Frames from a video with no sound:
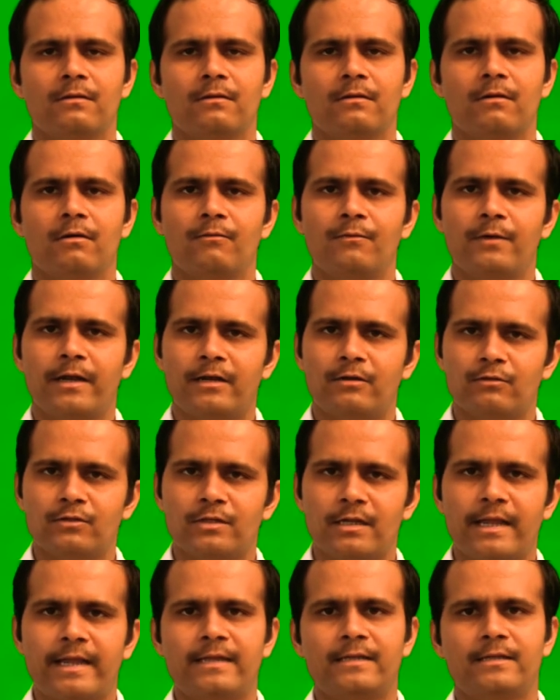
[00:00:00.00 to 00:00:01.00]
of
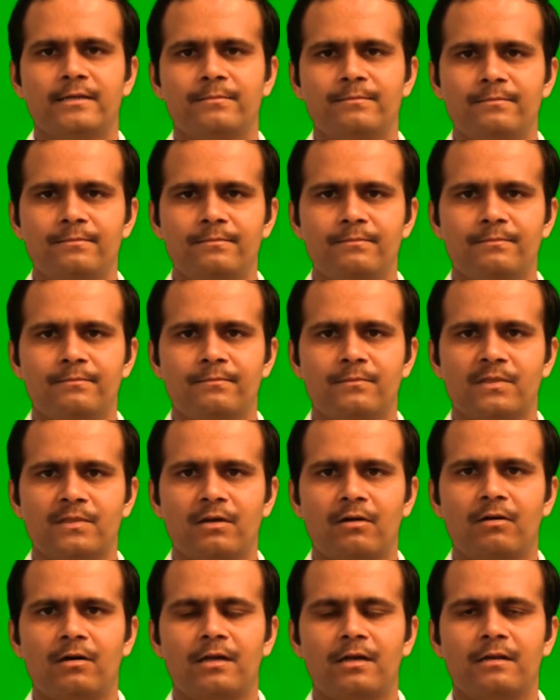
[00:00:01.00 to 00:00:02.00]
hydrogen atom,
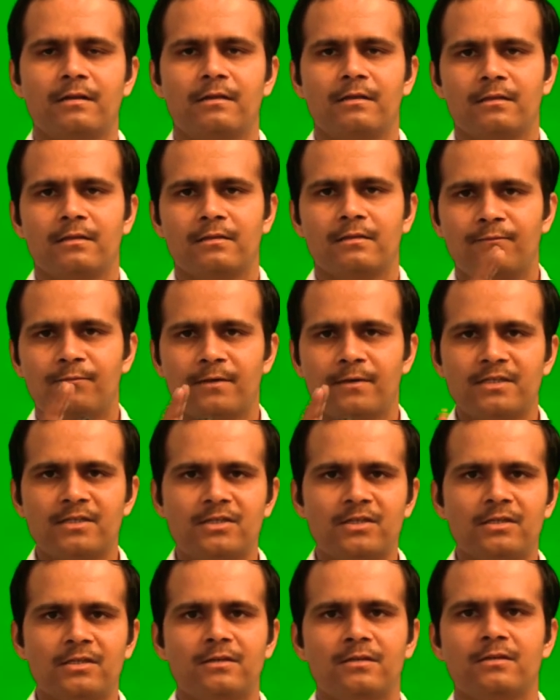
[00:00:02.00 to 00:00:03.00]
or the
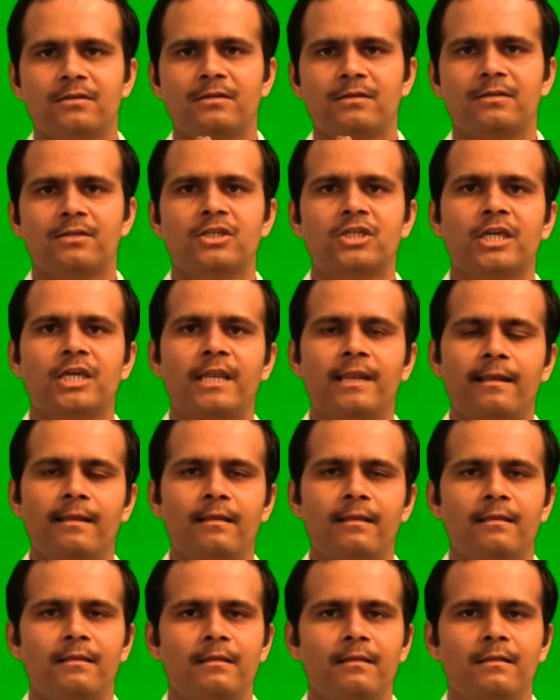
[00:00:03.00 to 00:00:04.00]
first shell
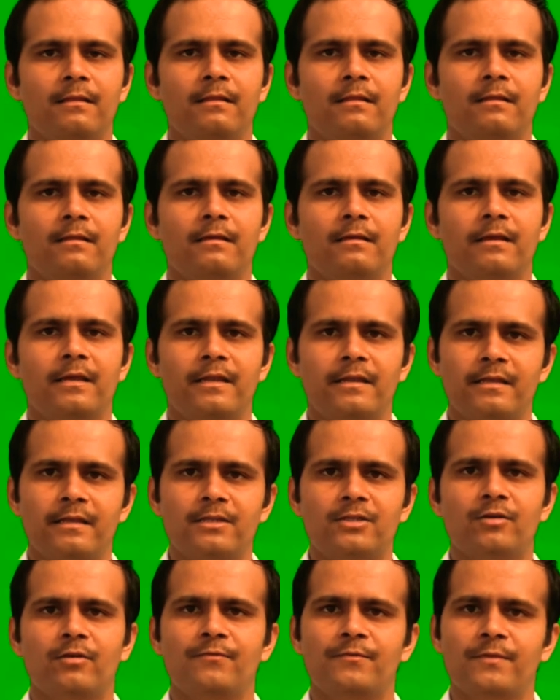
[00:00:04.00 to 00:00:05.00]

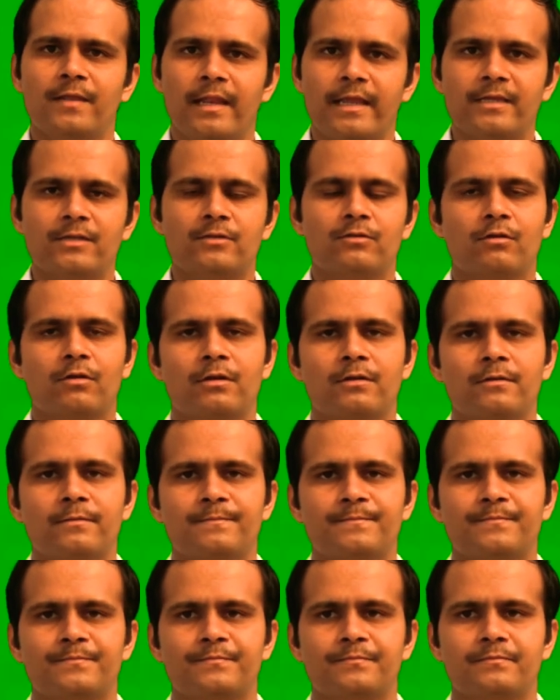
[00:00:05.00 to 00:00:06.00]
energy of electron,
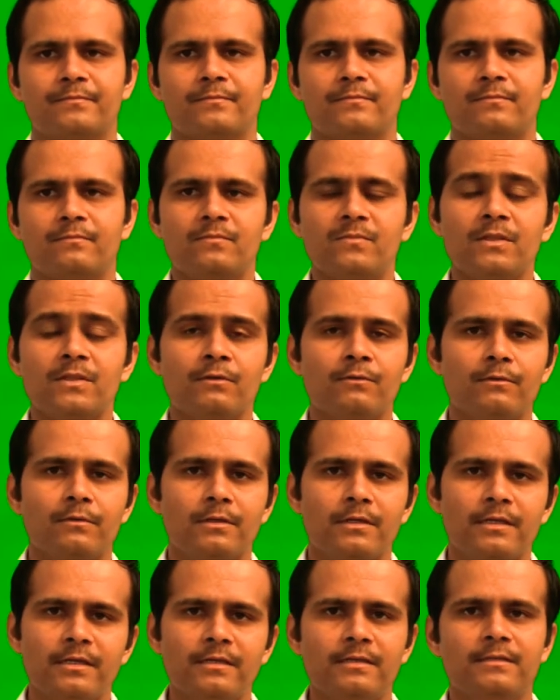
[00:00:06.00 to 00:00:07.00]

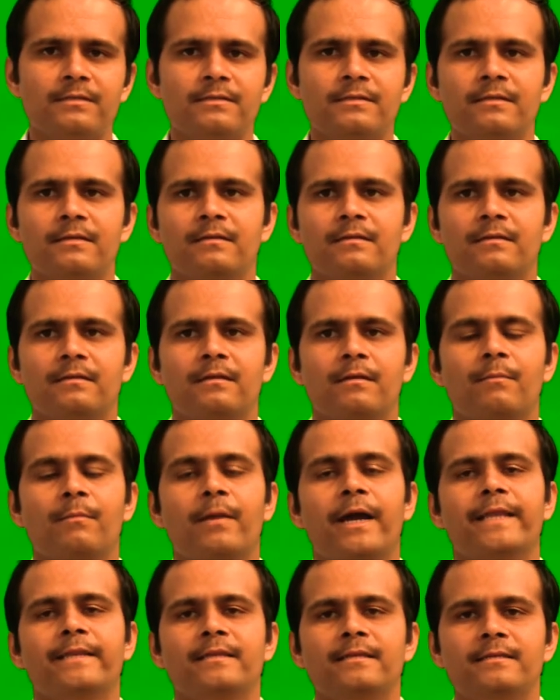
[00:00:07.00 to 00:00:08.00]
is
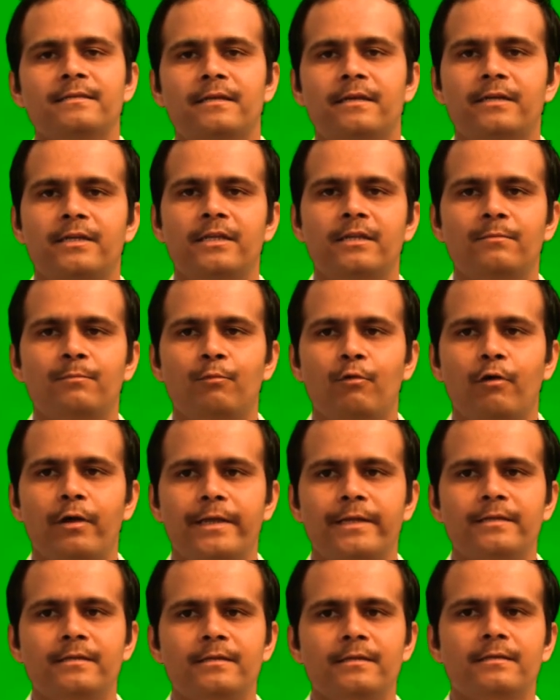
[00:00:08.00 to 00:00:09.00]
minus
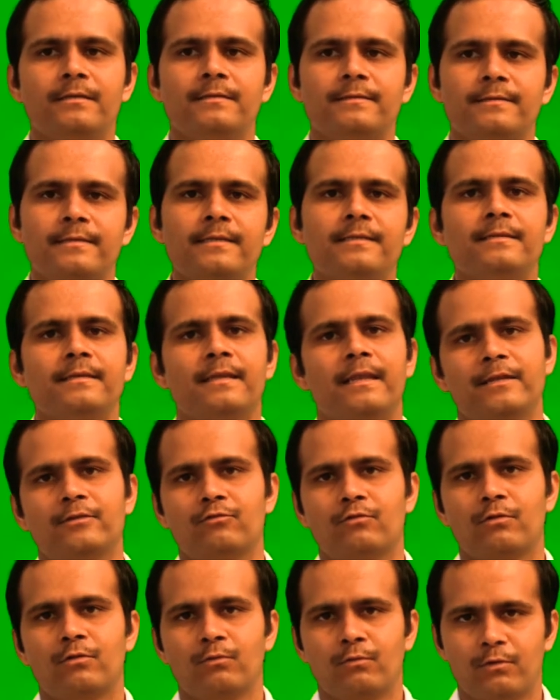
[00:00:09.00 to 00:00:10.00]
13.6
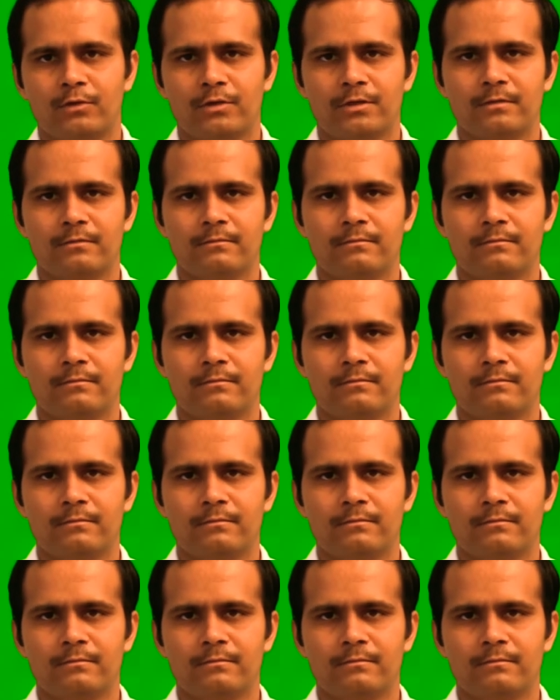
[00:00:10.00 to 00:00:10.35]
electron volt.